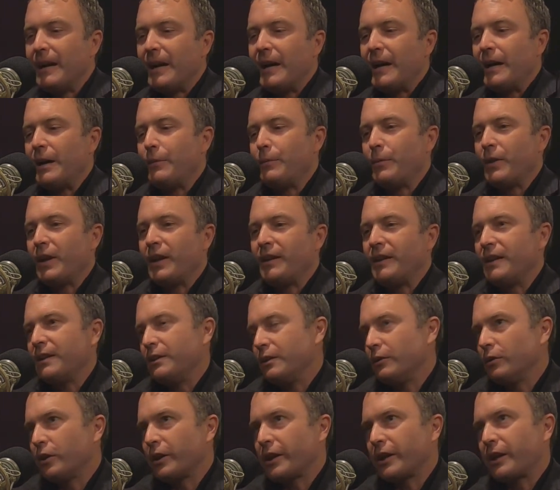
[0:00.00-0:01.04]
And then
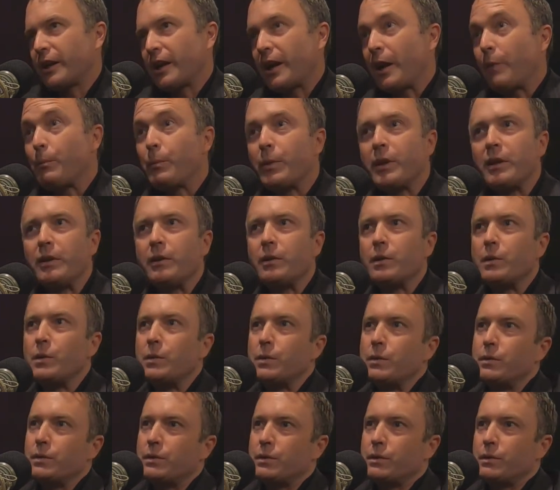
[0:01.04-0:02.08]
you look at a company
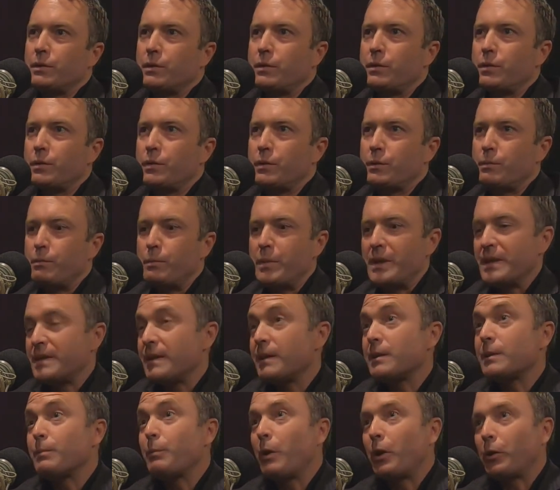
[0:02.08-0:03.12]
whose
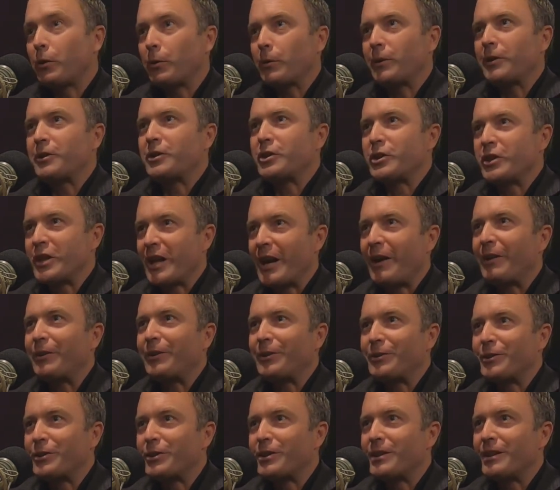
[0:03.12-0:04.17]
business model is
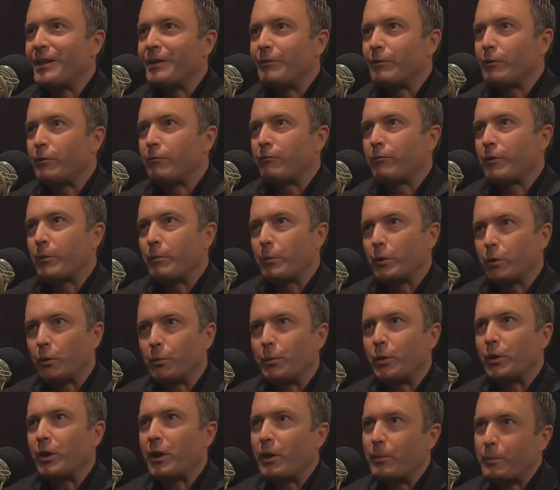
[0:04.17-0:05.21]
challenged, either from
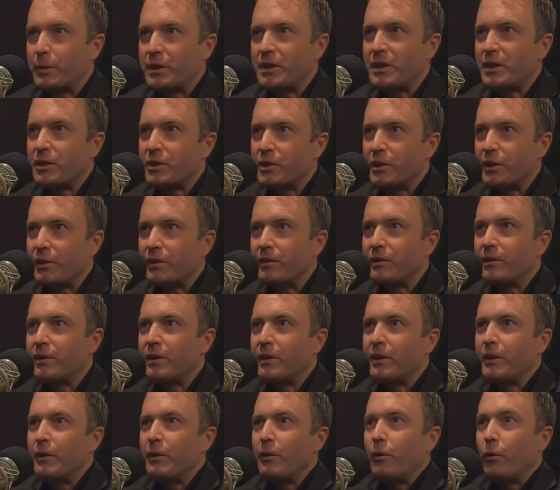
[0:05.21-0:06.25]
global competition
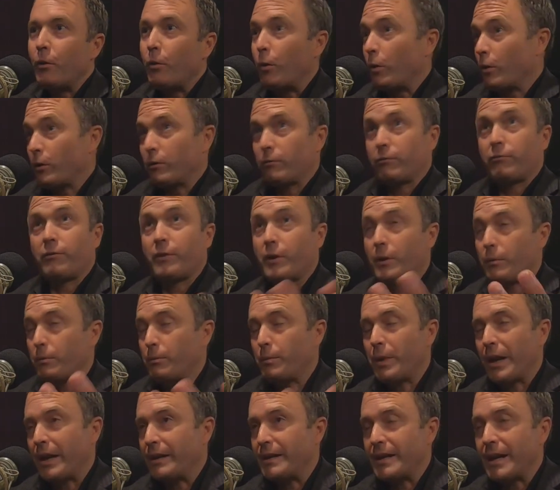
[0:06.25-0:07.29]
or
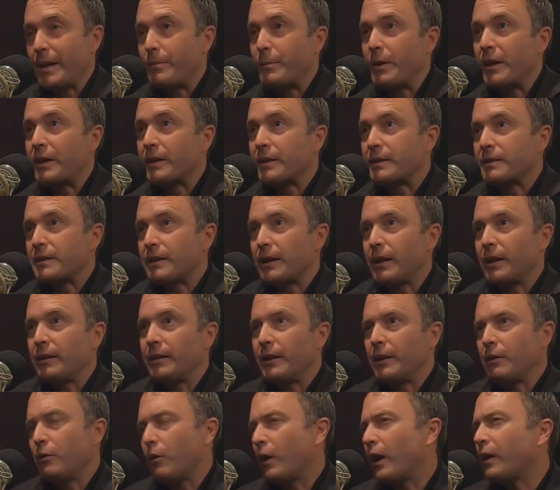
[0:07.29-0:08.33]
from pandemics, and
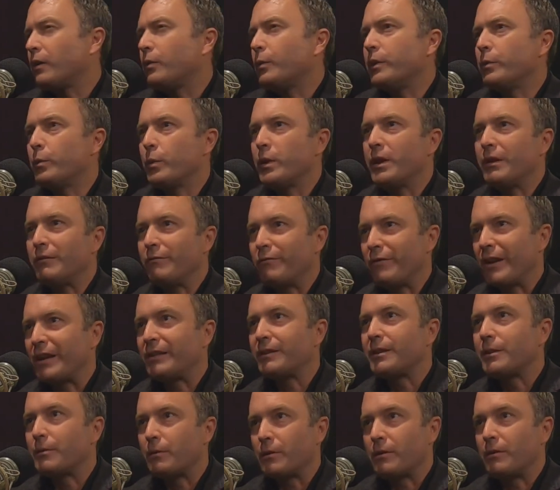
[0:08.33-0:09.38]
they go, how do we
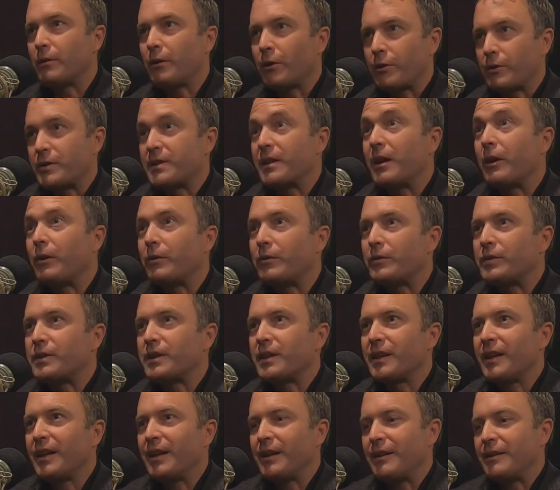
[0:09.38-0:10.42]
reinvent
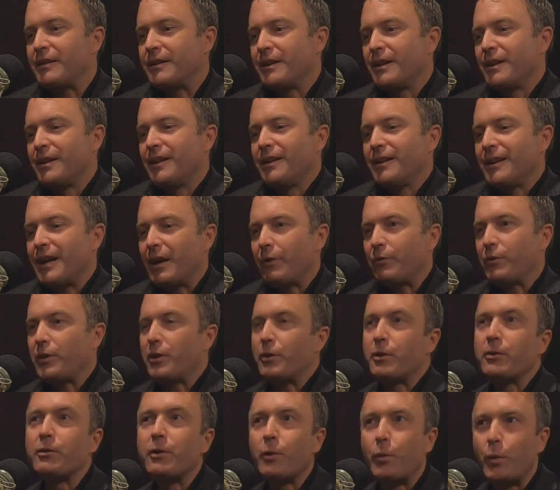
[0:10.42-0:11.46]
ourselves? And now
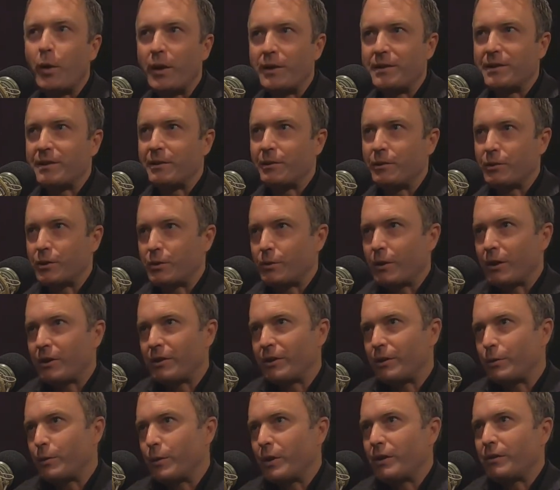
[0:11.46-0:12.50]
they're the ones that are
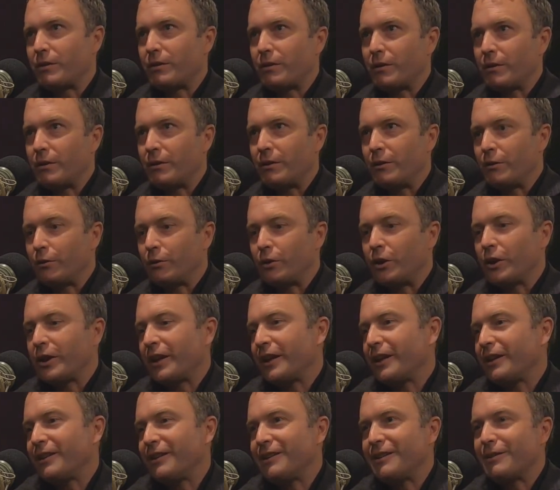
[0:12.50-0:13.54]
struggling with,
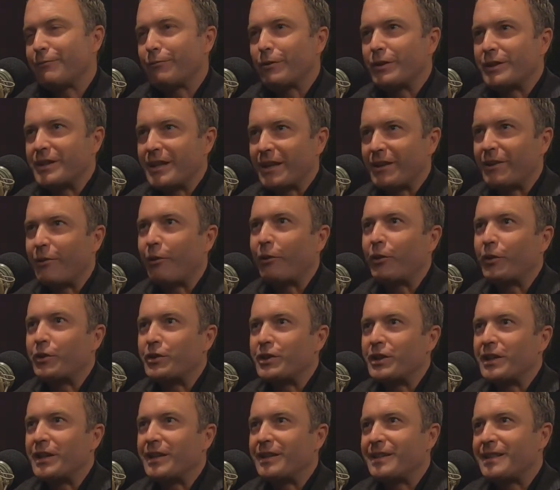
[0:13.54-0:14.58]
looking at a different
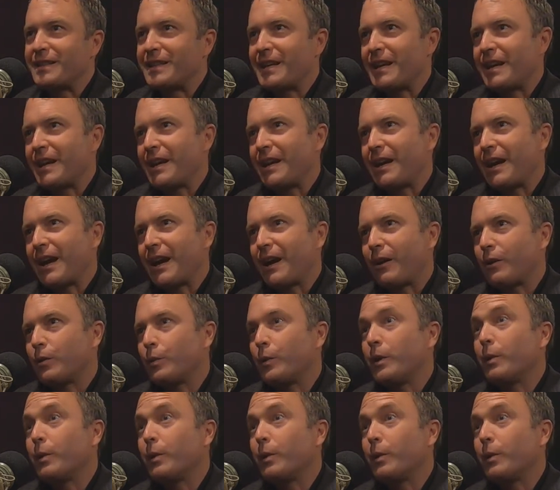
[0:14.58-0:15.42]
technology and saying, how do